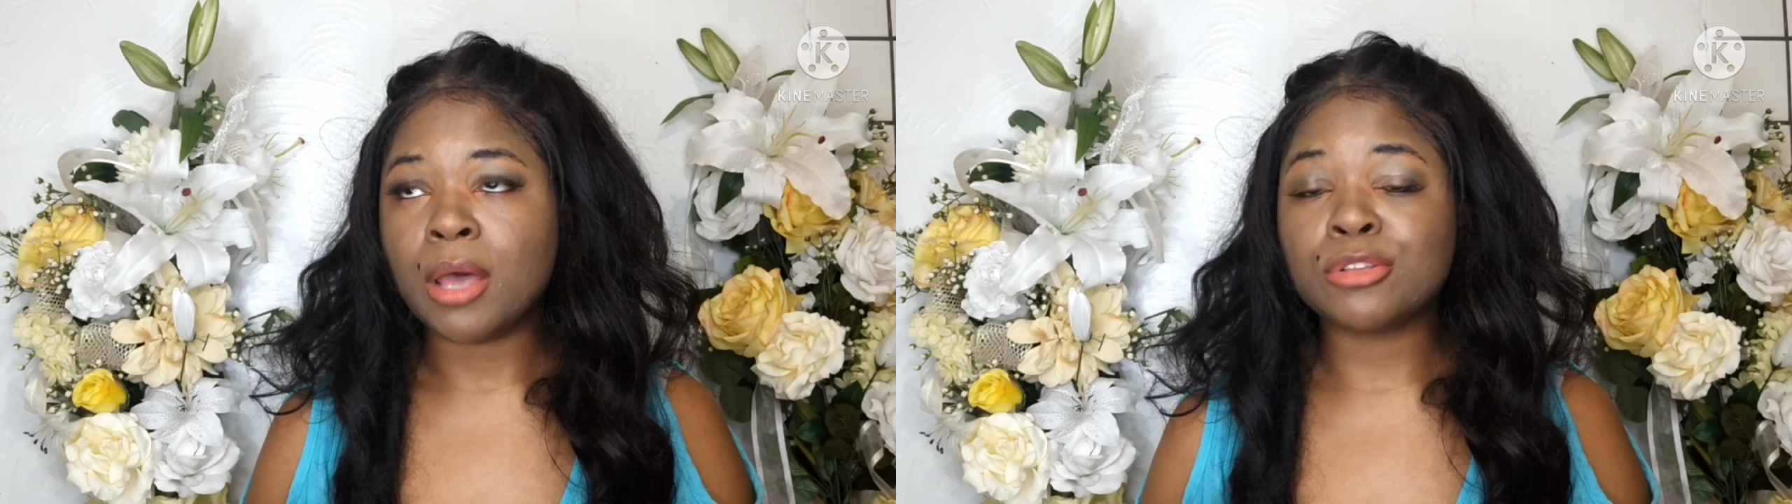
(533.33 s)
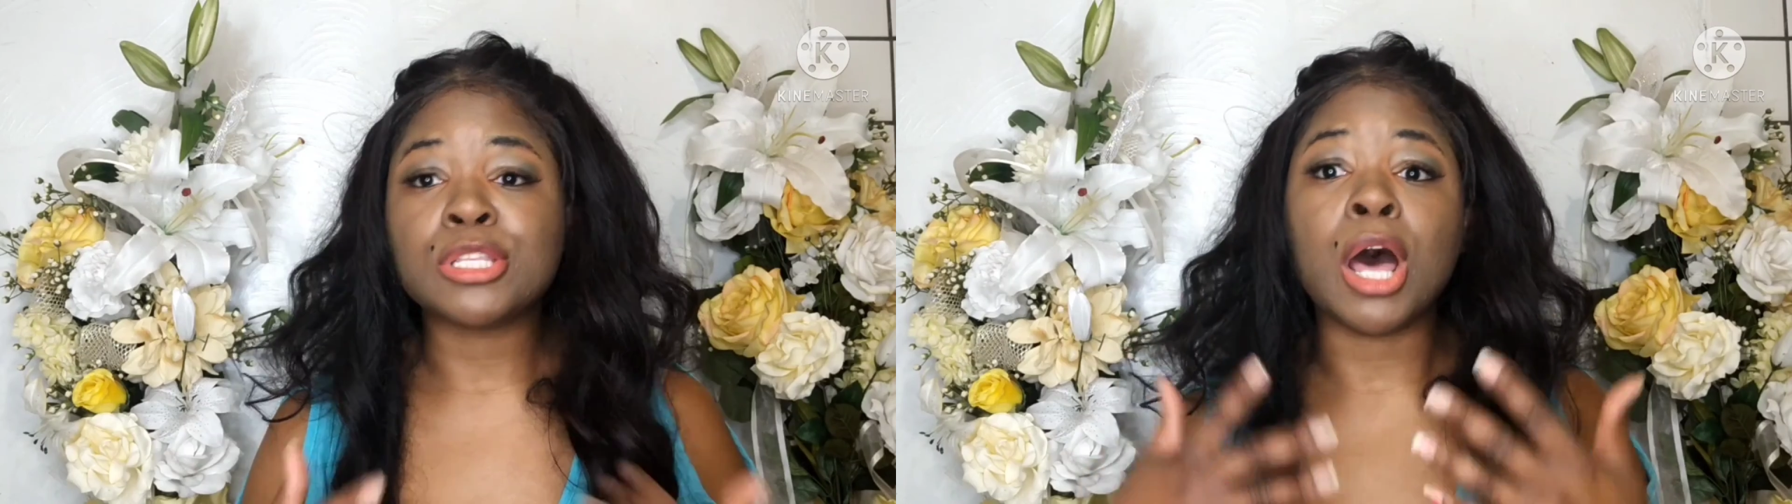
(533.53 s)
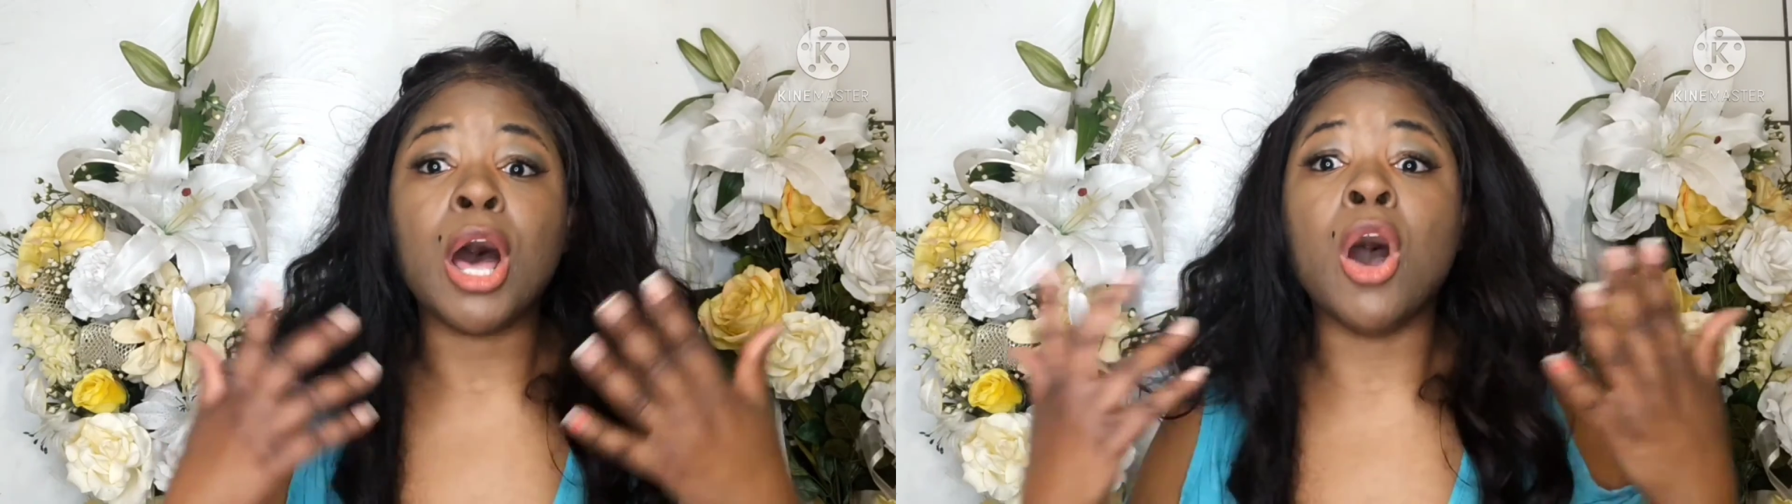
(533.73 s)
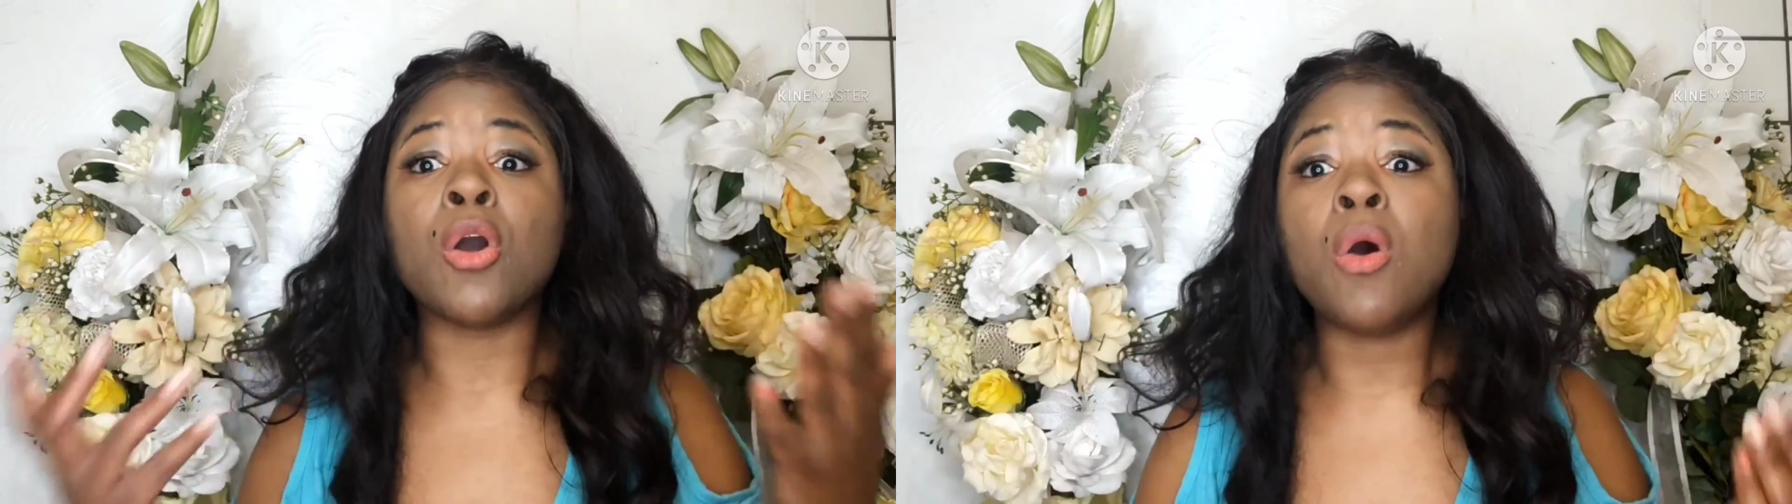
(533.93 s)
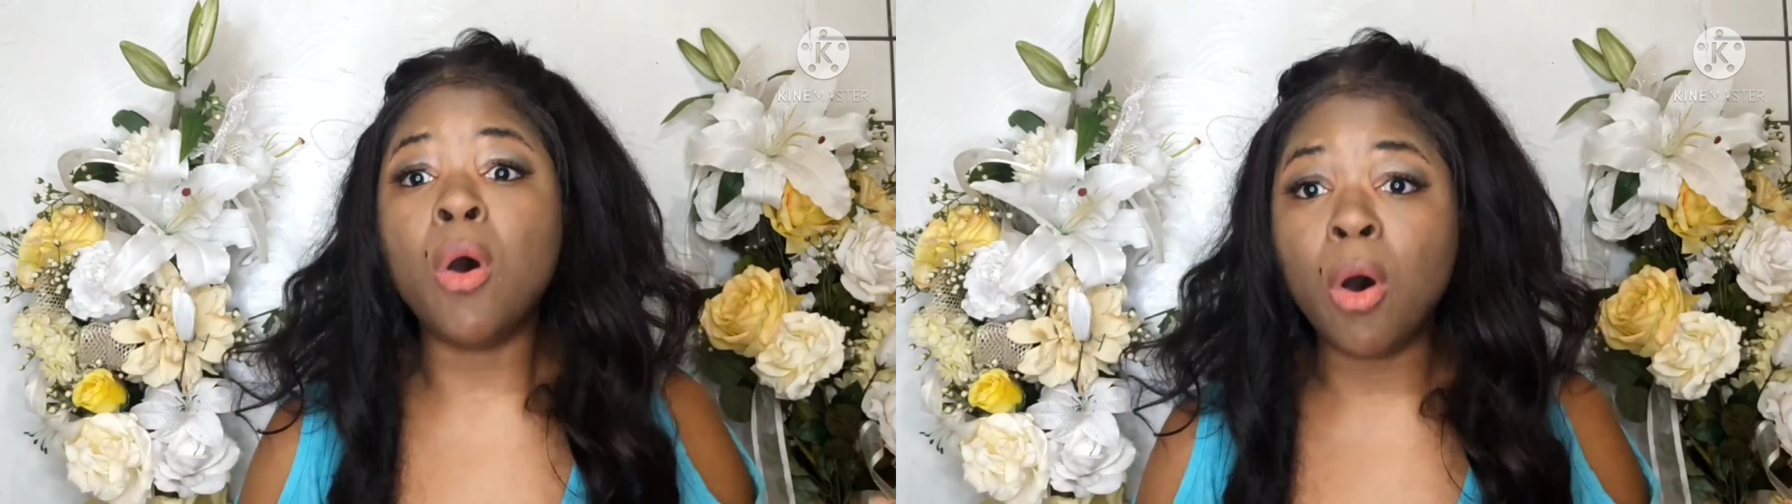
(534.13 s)

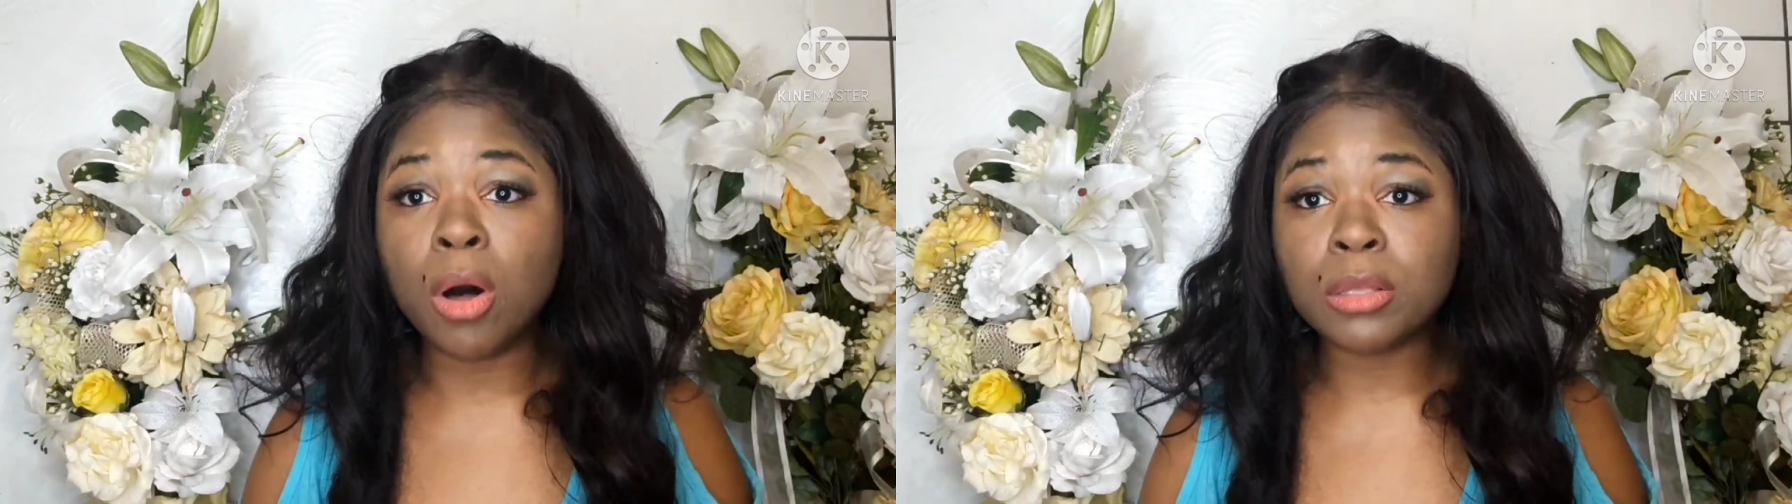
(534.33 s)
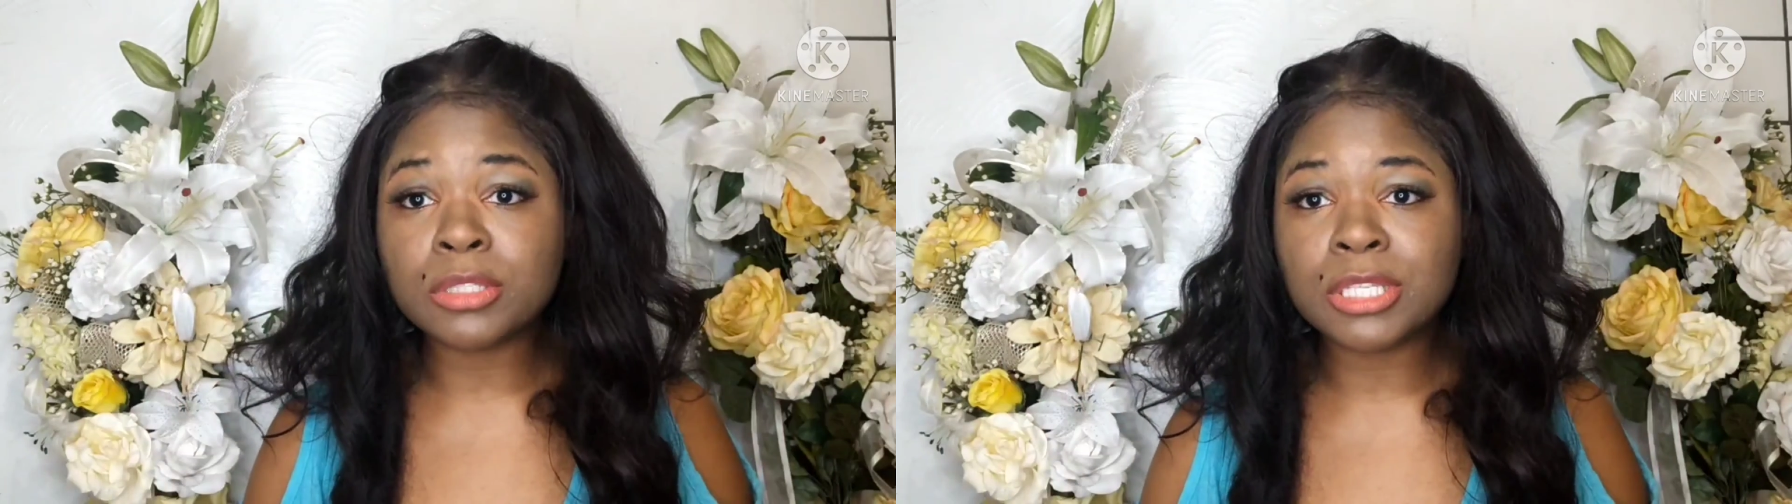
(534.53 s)
Occult,